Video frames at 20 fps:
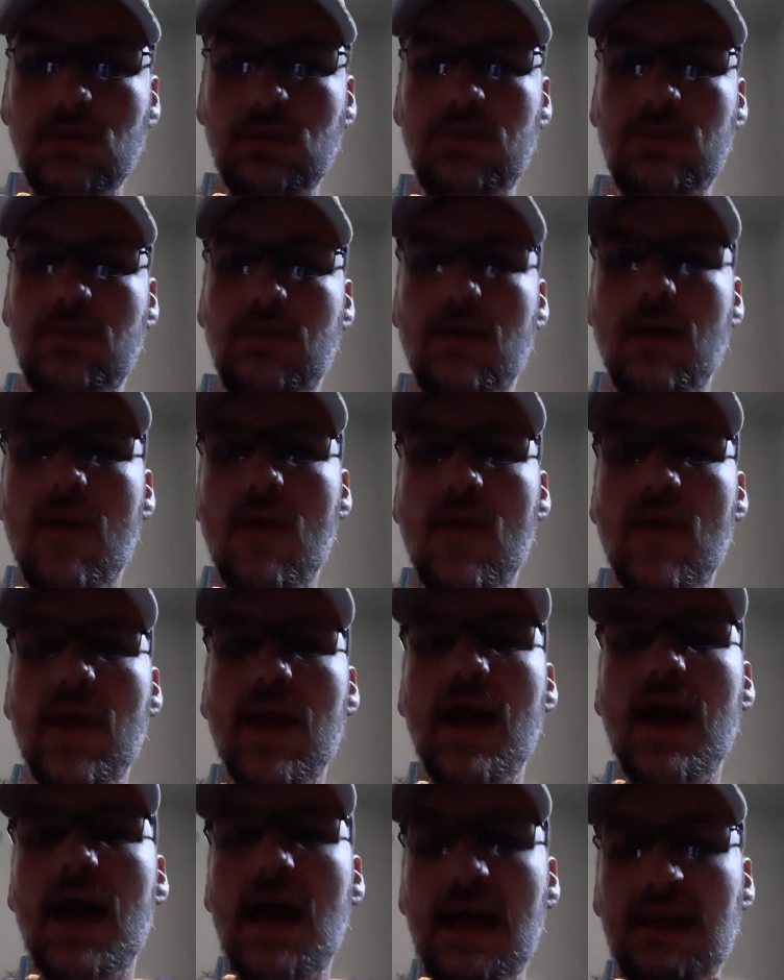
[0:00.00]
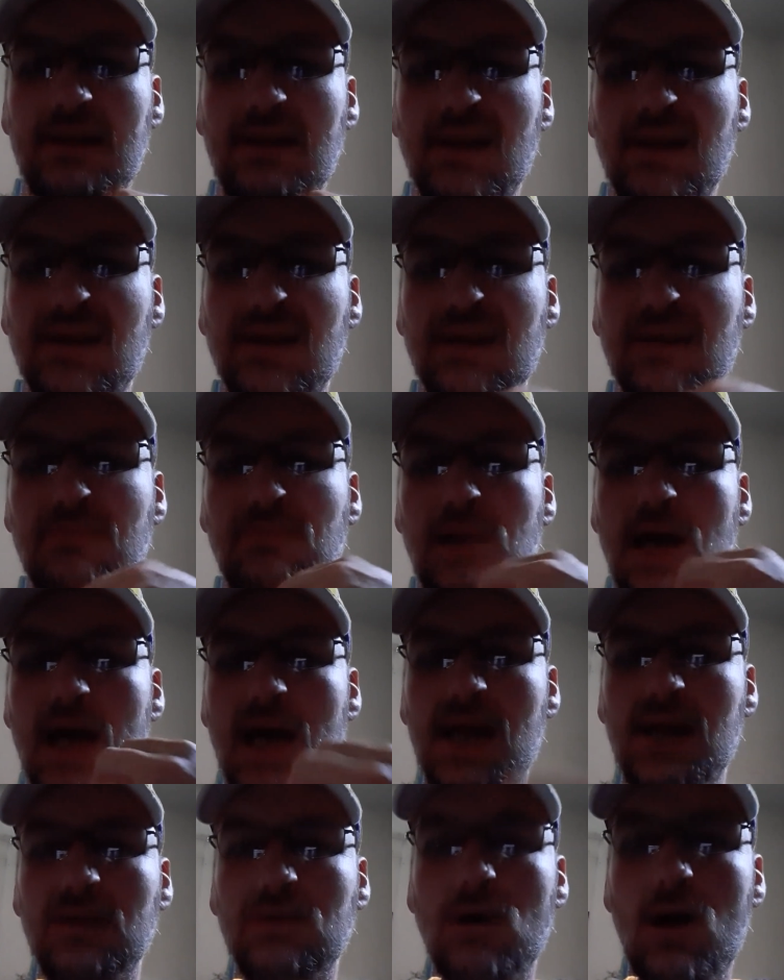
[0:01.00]
And this is
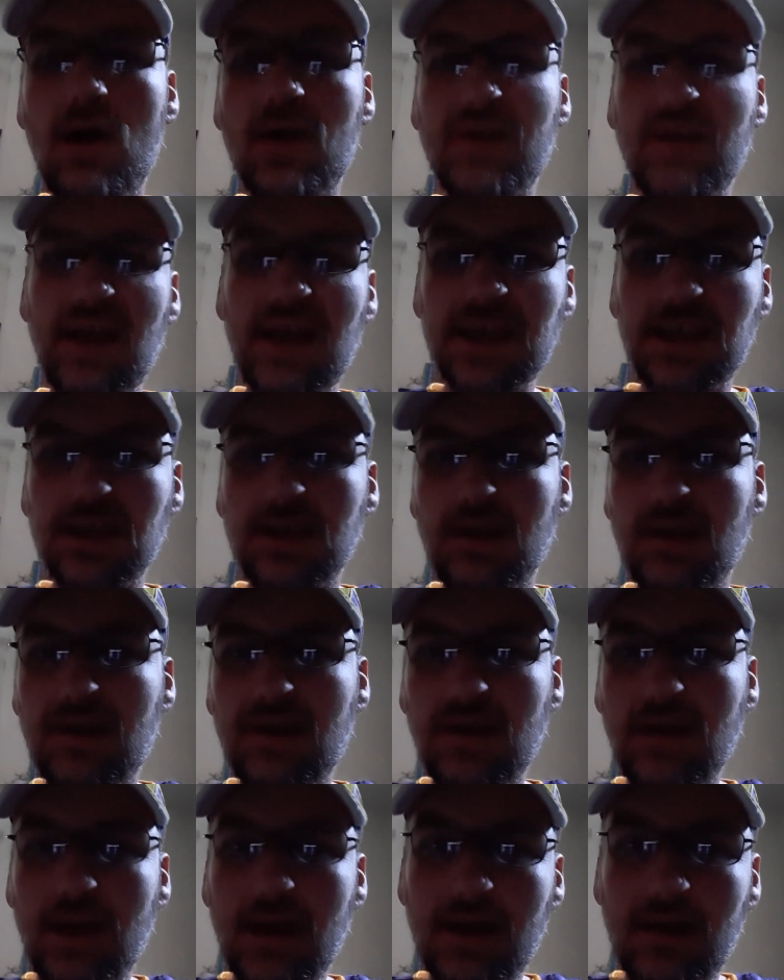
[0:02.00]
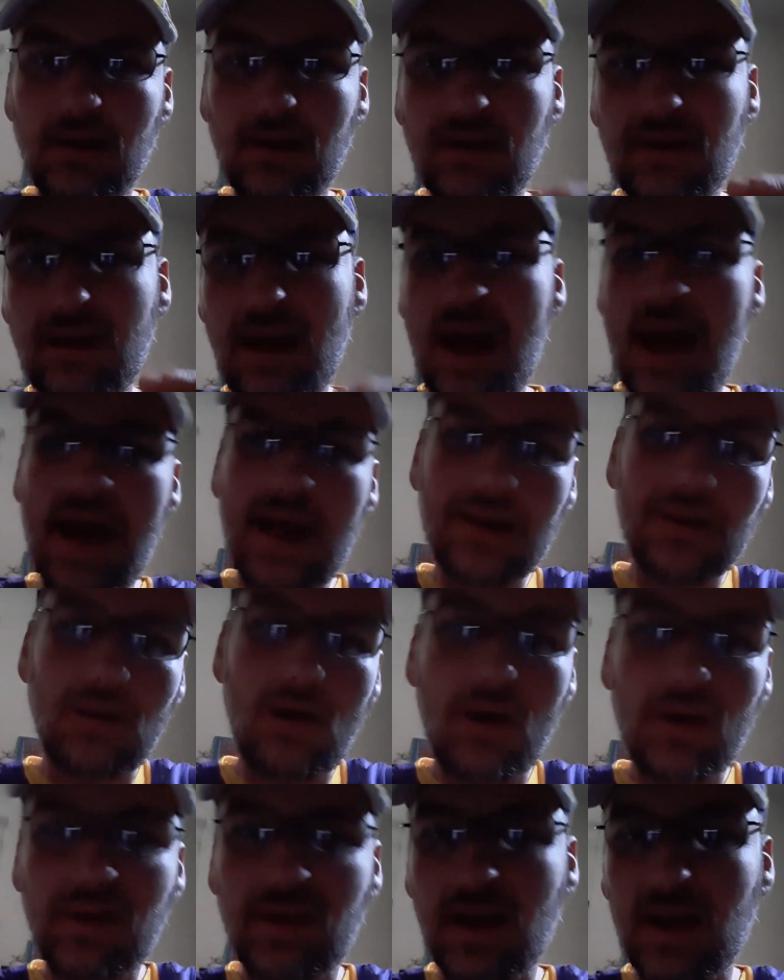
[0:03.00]
my Los Angeles Lakers at
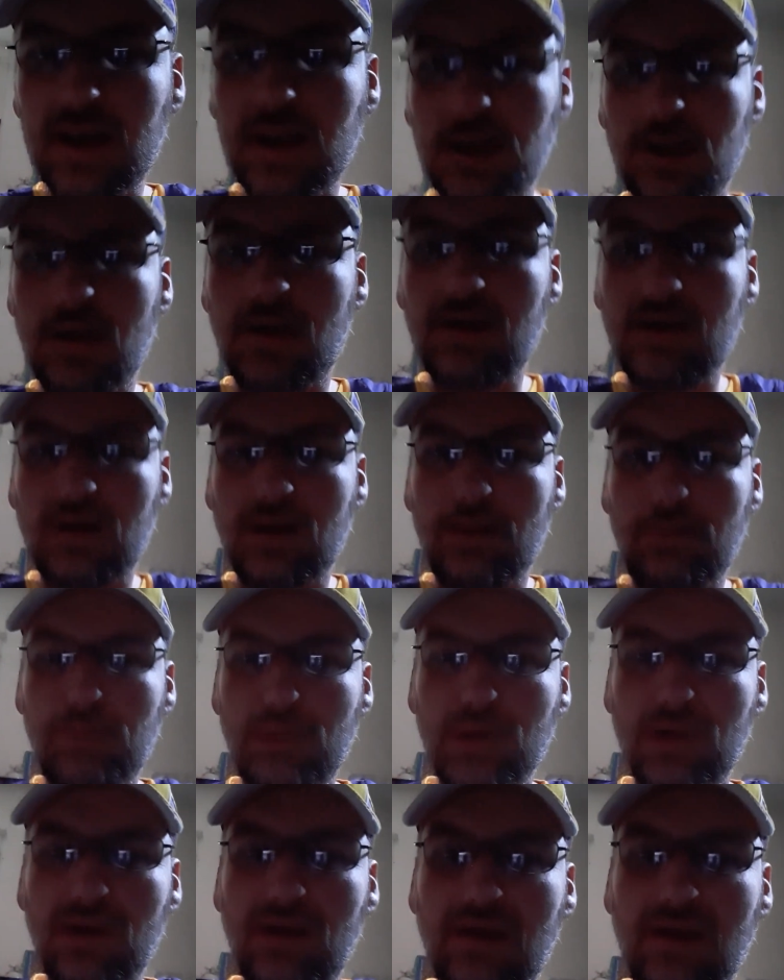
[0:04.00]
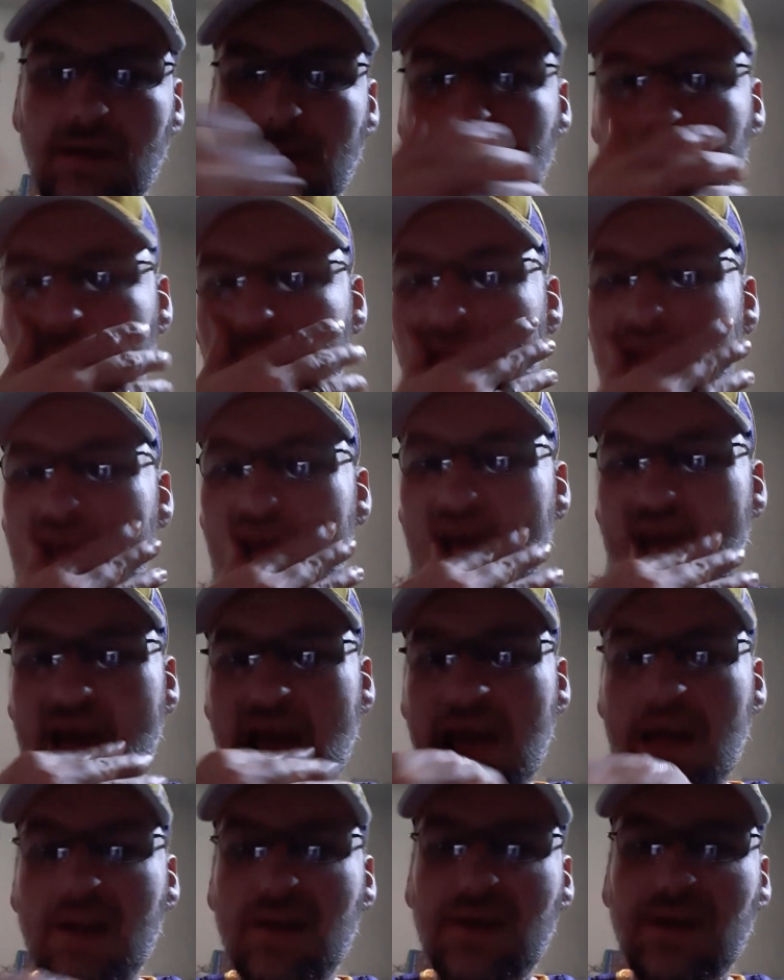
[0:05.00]
Los Angeles Clippers
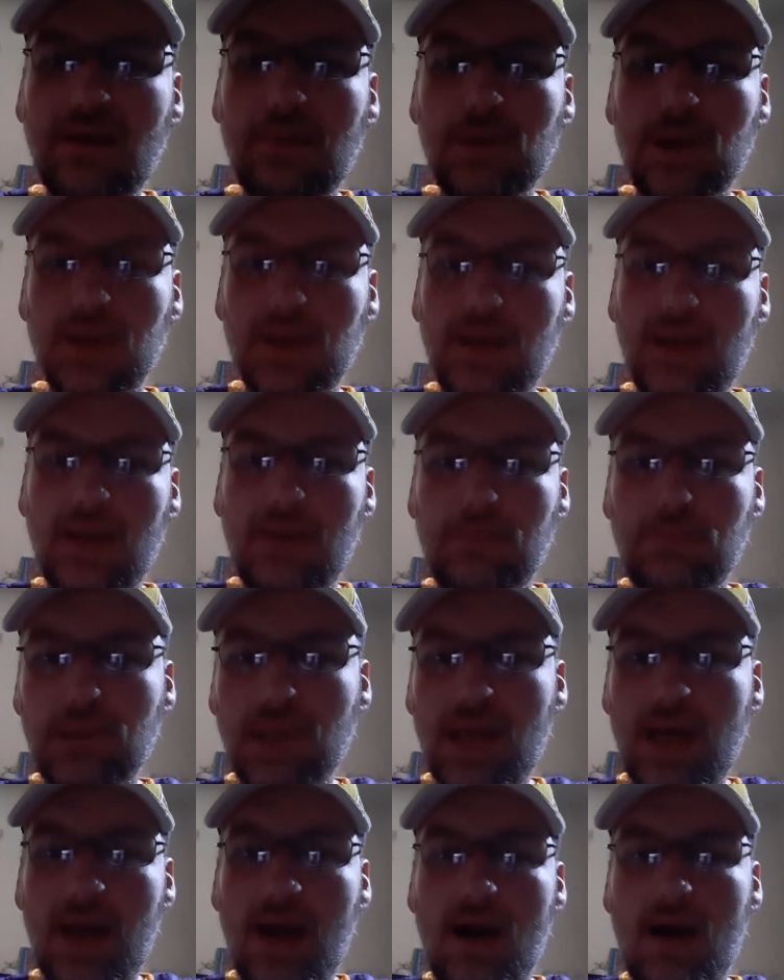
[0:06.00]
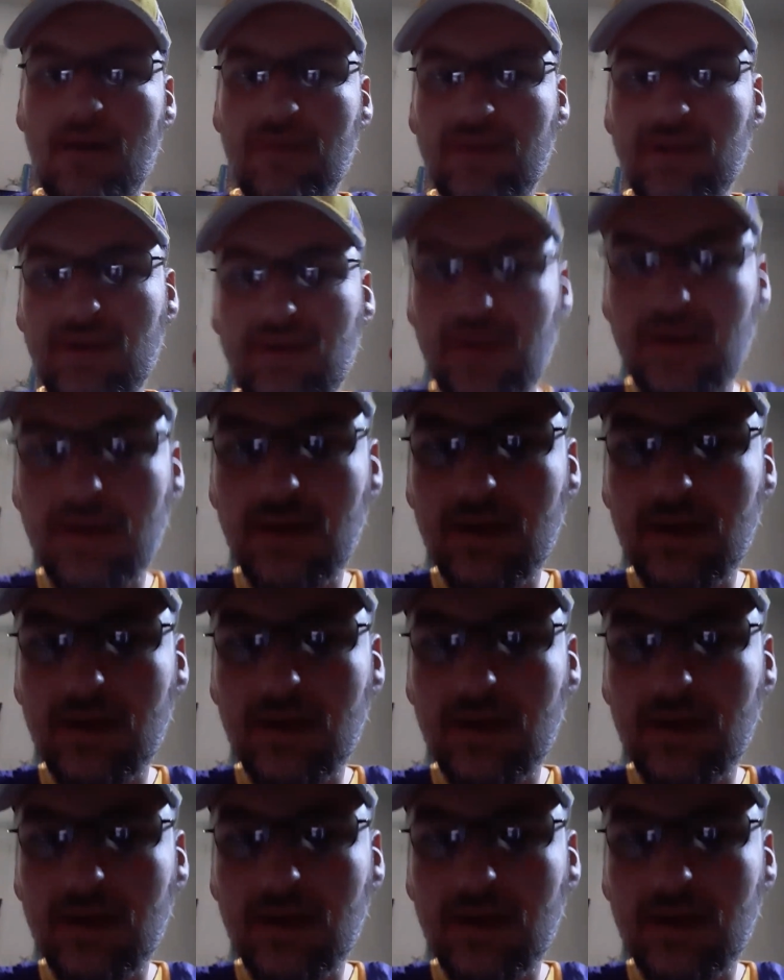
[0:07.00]
Summer League Playoffs